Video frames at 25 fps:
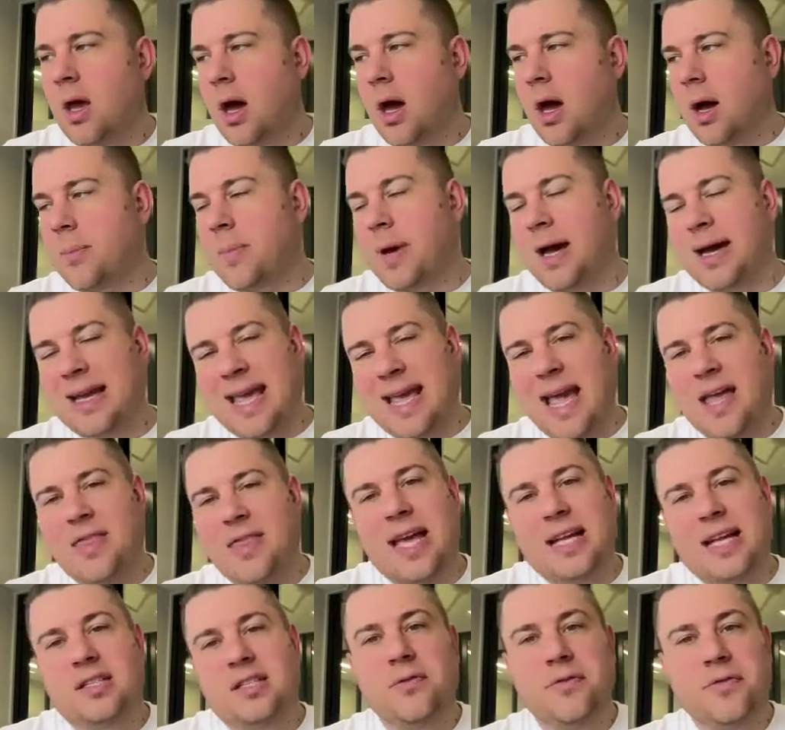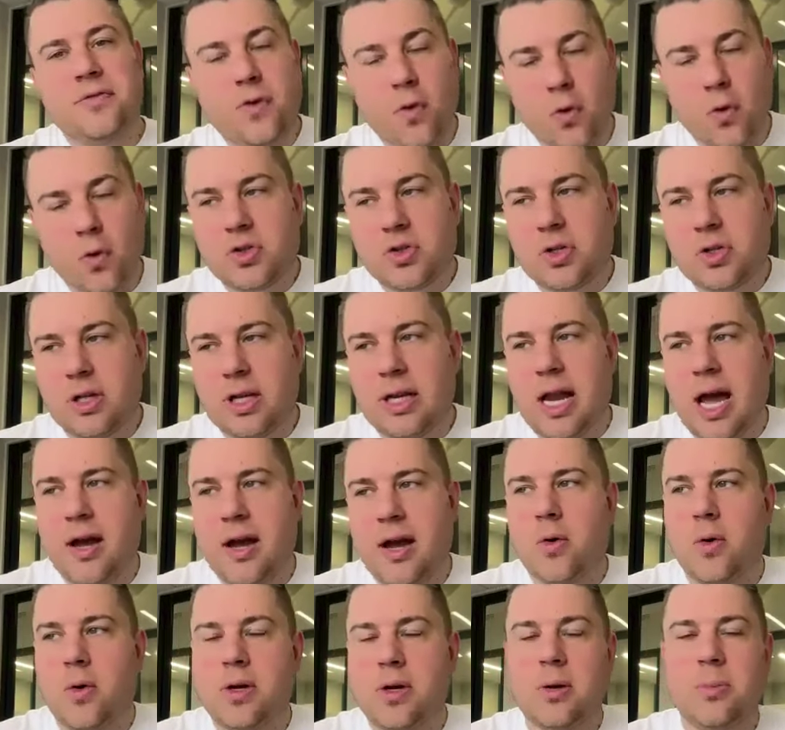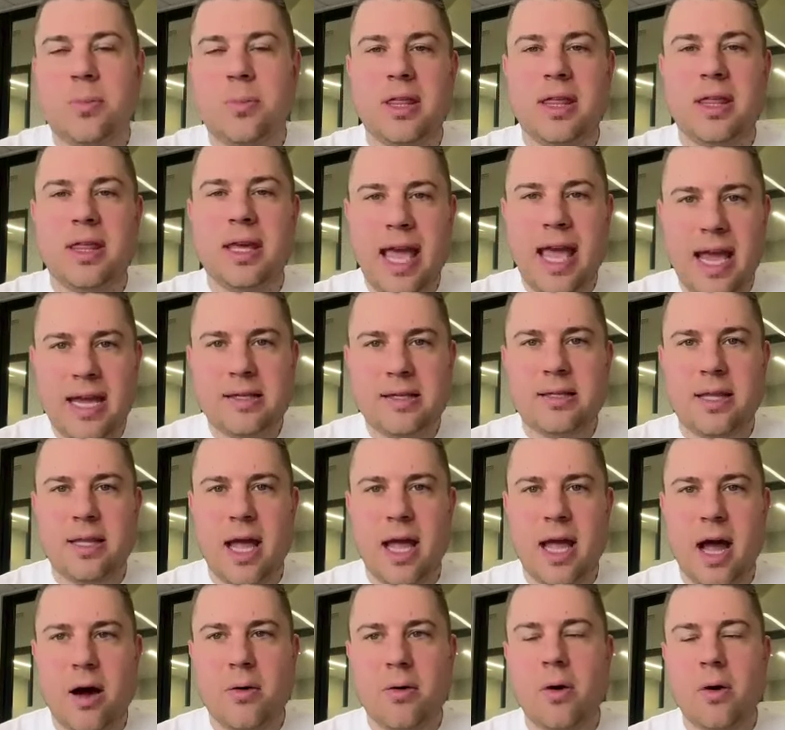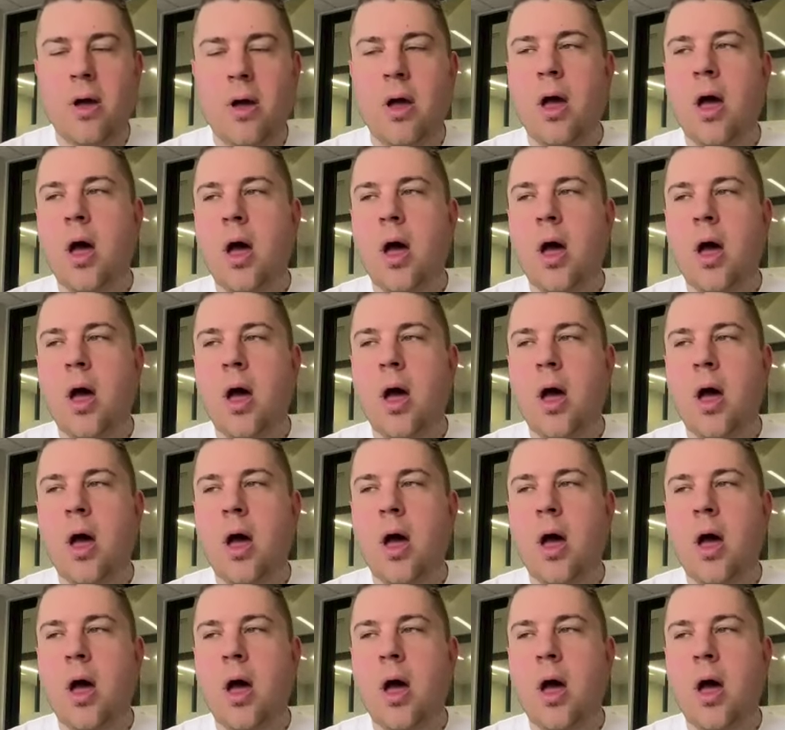Um, again, that's unfortunately not going to be the case now.